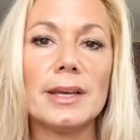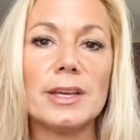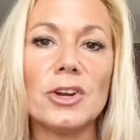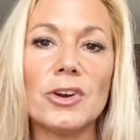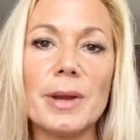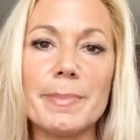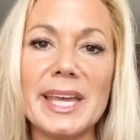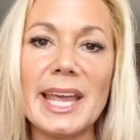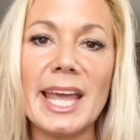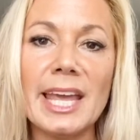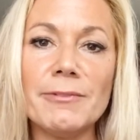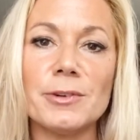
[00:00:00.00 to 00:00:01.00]
Your
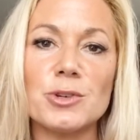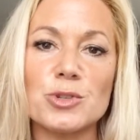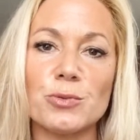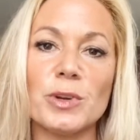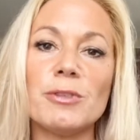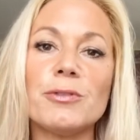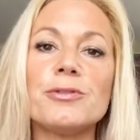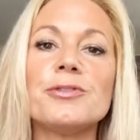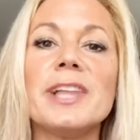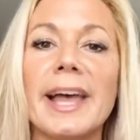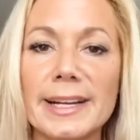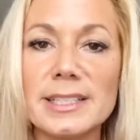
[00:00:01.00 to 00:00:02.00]
behaviors
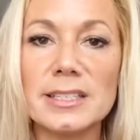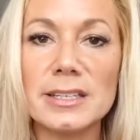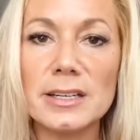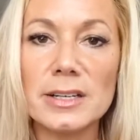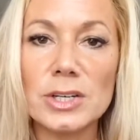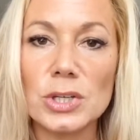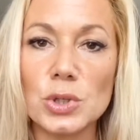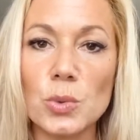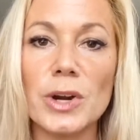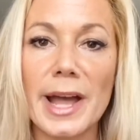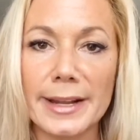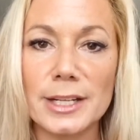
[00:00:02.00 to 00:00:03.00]
reflect
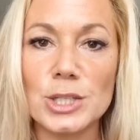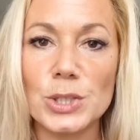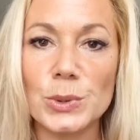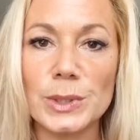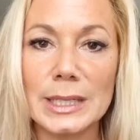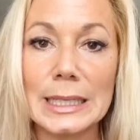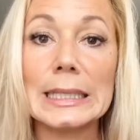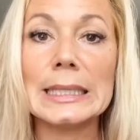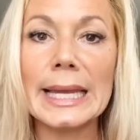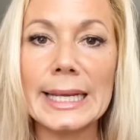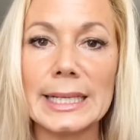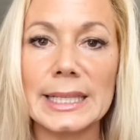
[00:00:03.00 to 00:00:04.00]
your attitude,
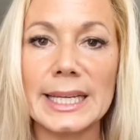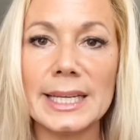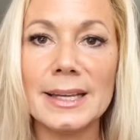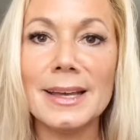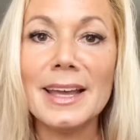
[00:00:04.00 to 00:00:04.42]
likely.